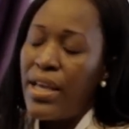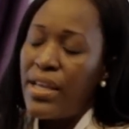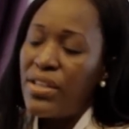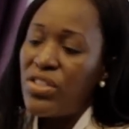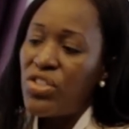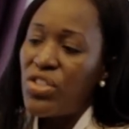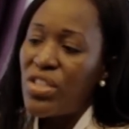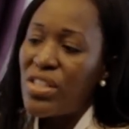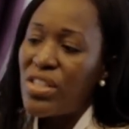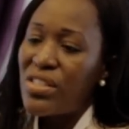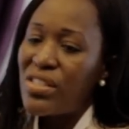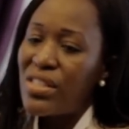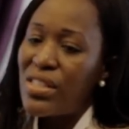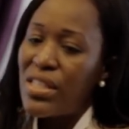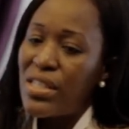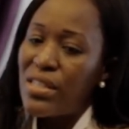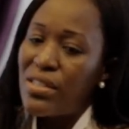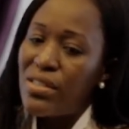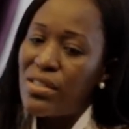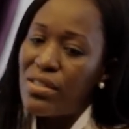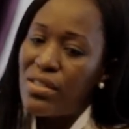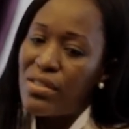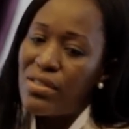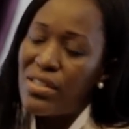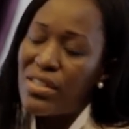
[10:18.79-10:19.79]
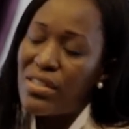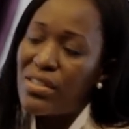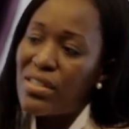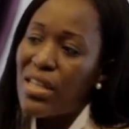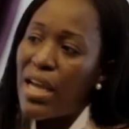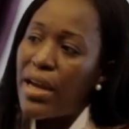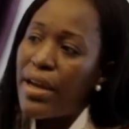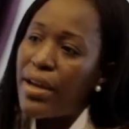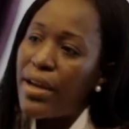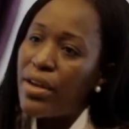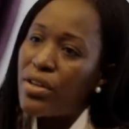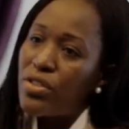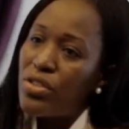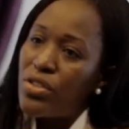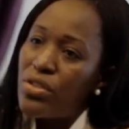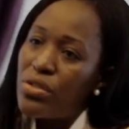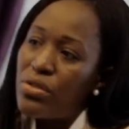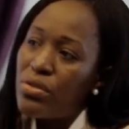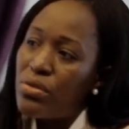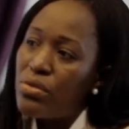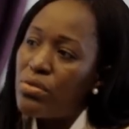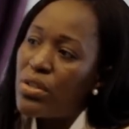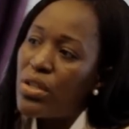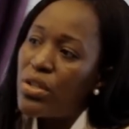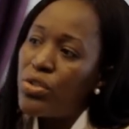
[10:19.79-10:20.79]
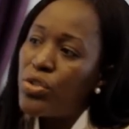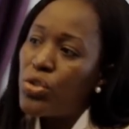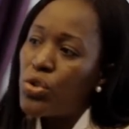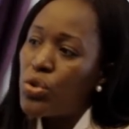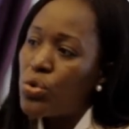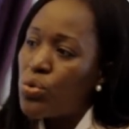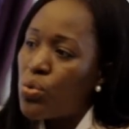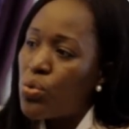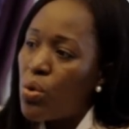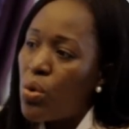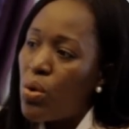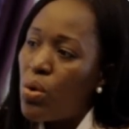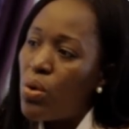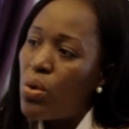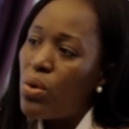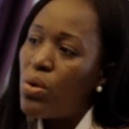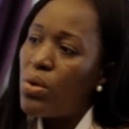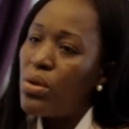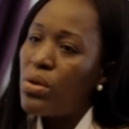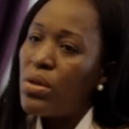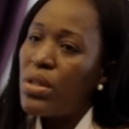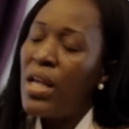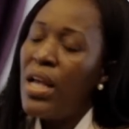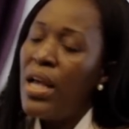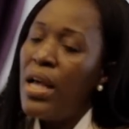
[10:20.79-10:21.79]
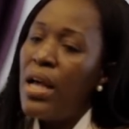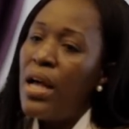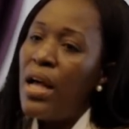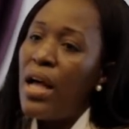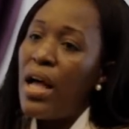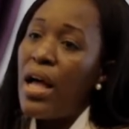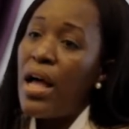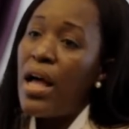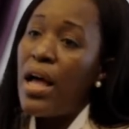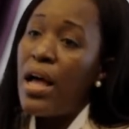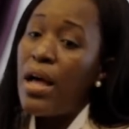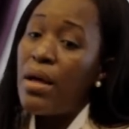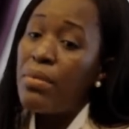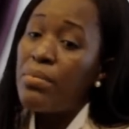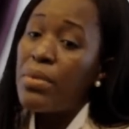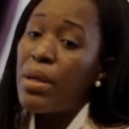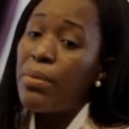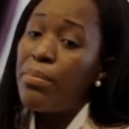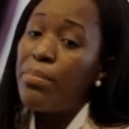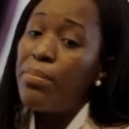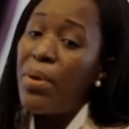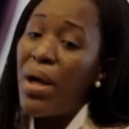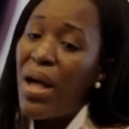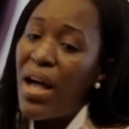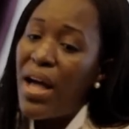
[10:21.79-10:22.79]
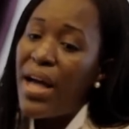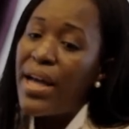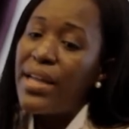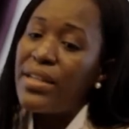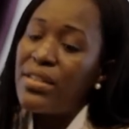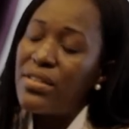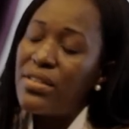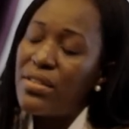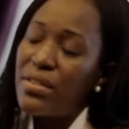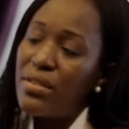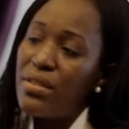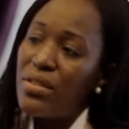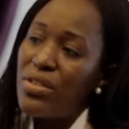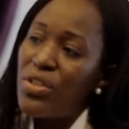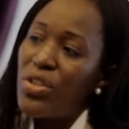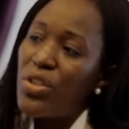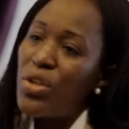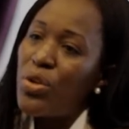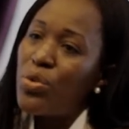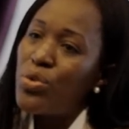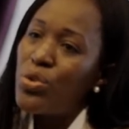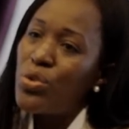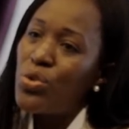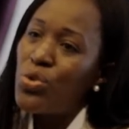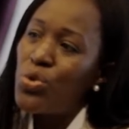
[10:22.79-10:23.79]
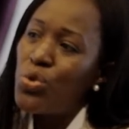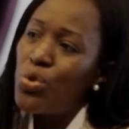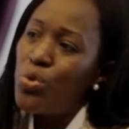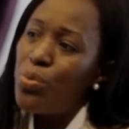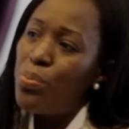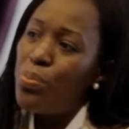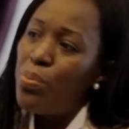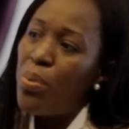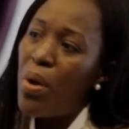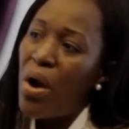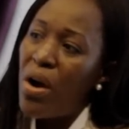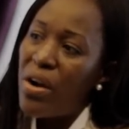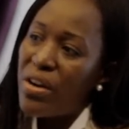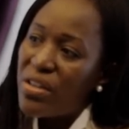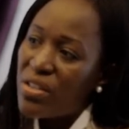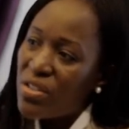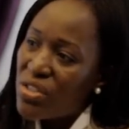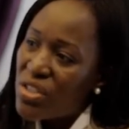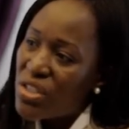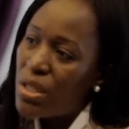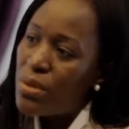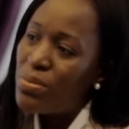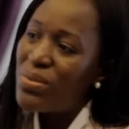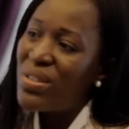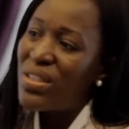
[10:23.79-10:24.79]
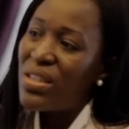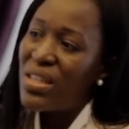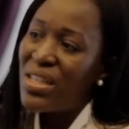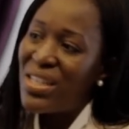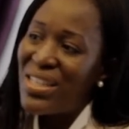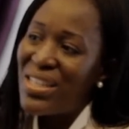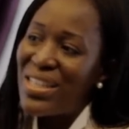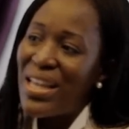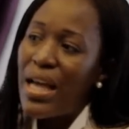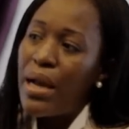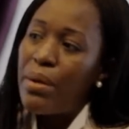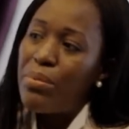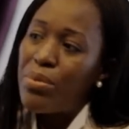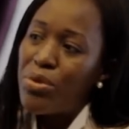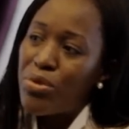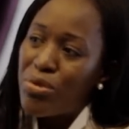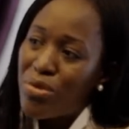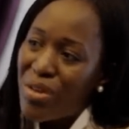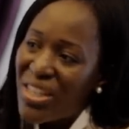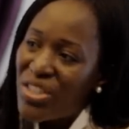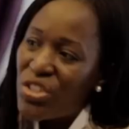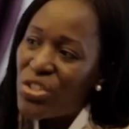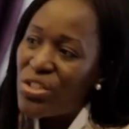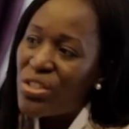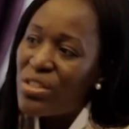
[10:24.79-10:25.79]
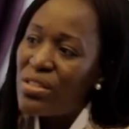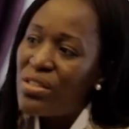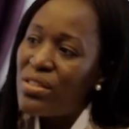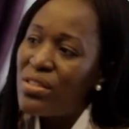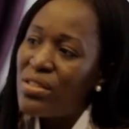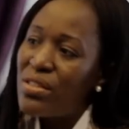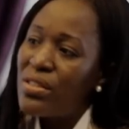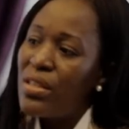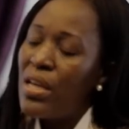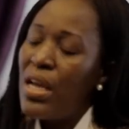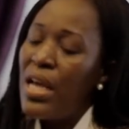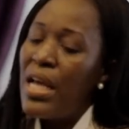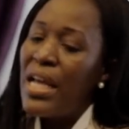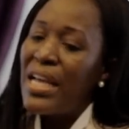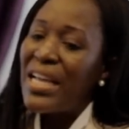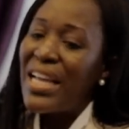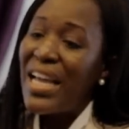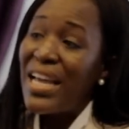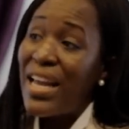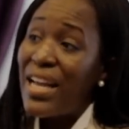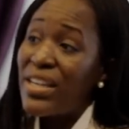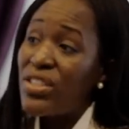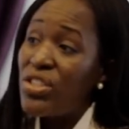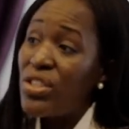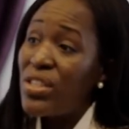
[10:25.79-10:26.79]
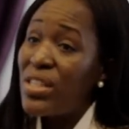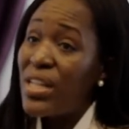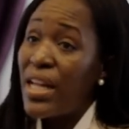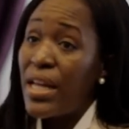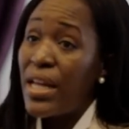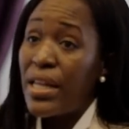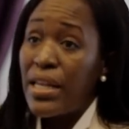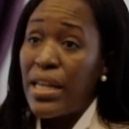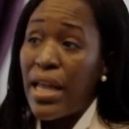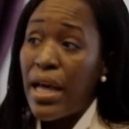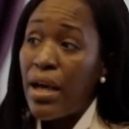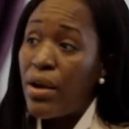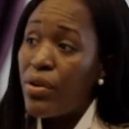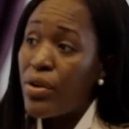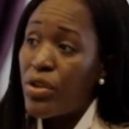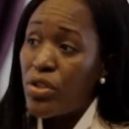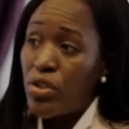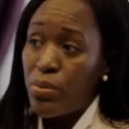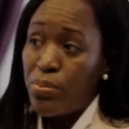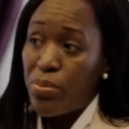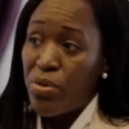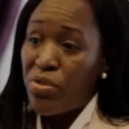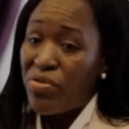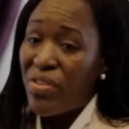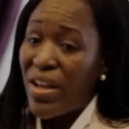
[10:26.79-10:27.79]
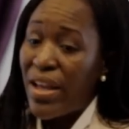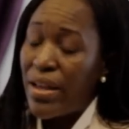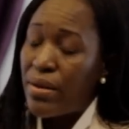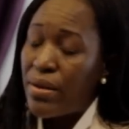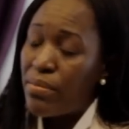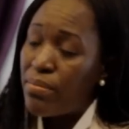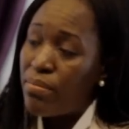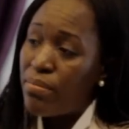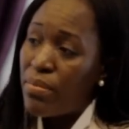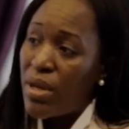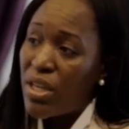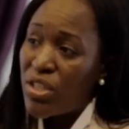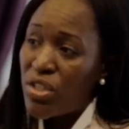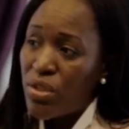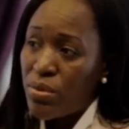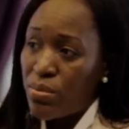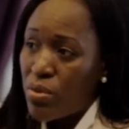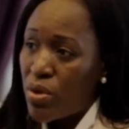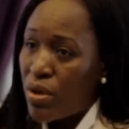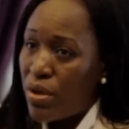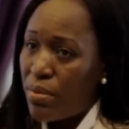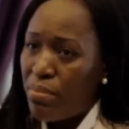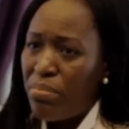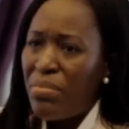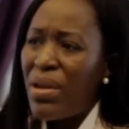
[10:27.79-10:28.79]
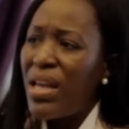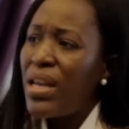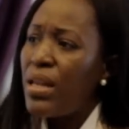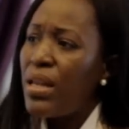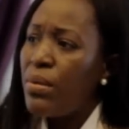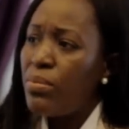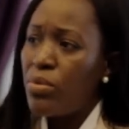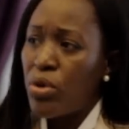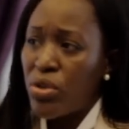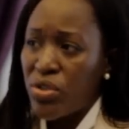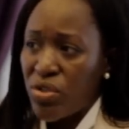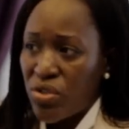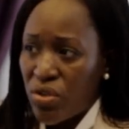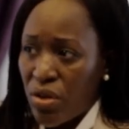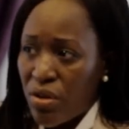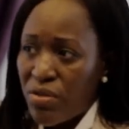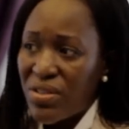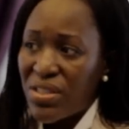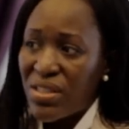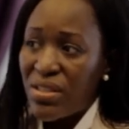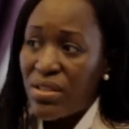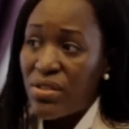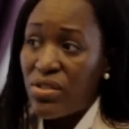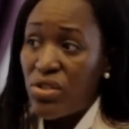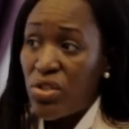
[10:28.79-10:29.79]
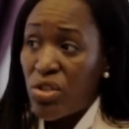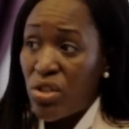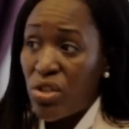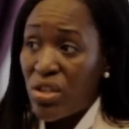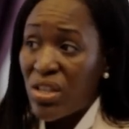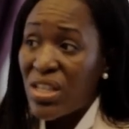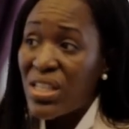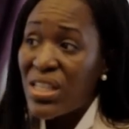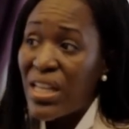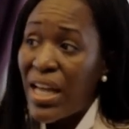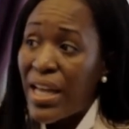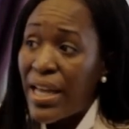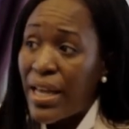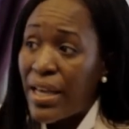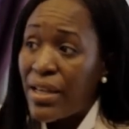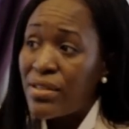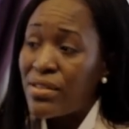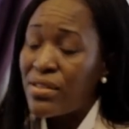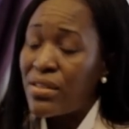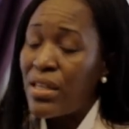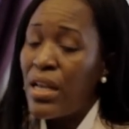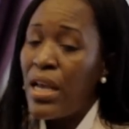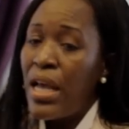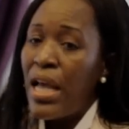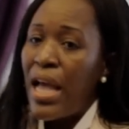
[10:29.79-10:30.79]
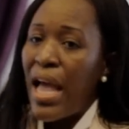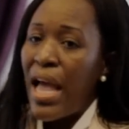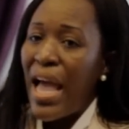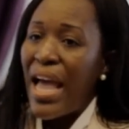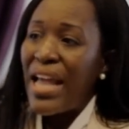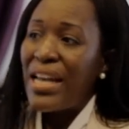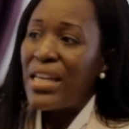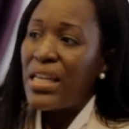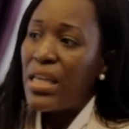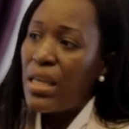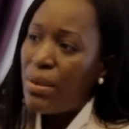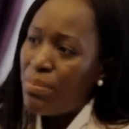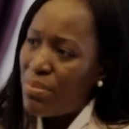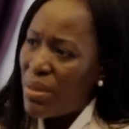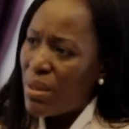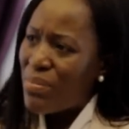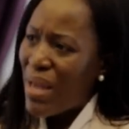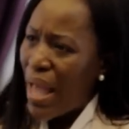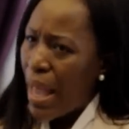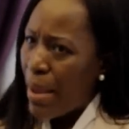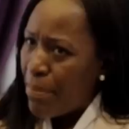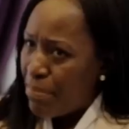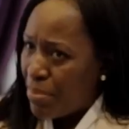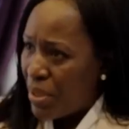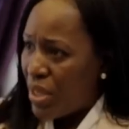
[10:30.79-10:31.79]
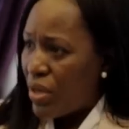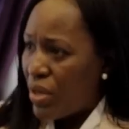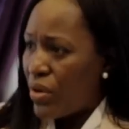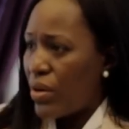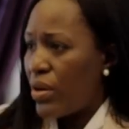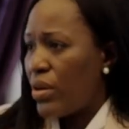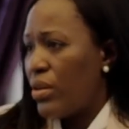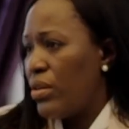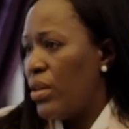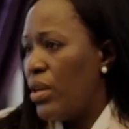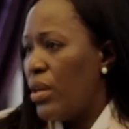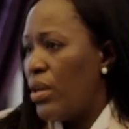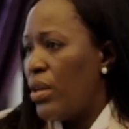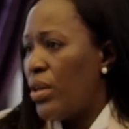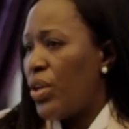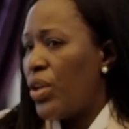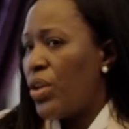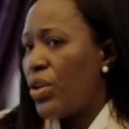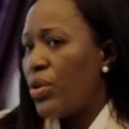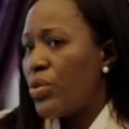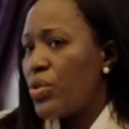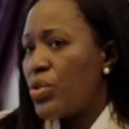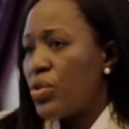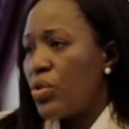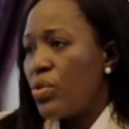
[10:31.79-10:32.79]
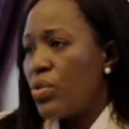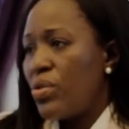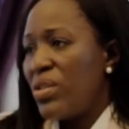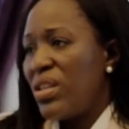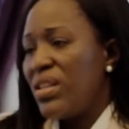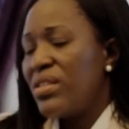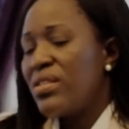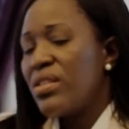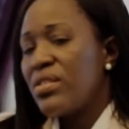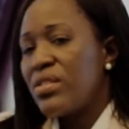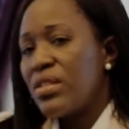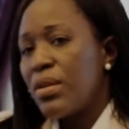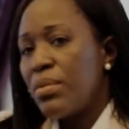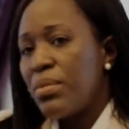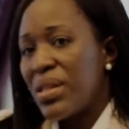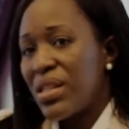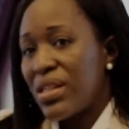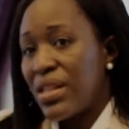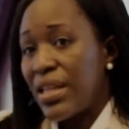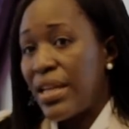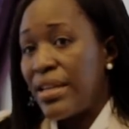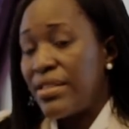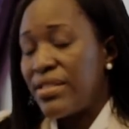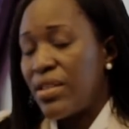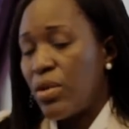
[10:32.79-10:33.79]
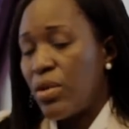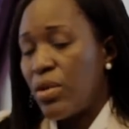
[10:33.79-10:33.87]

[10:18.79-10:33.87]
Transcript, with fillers: It's just this desire to control. Um, but you know, true partnerships and collaborations can actually allow you to provide much more, many more services to your clients and keep them happier. You know, so these are some of the things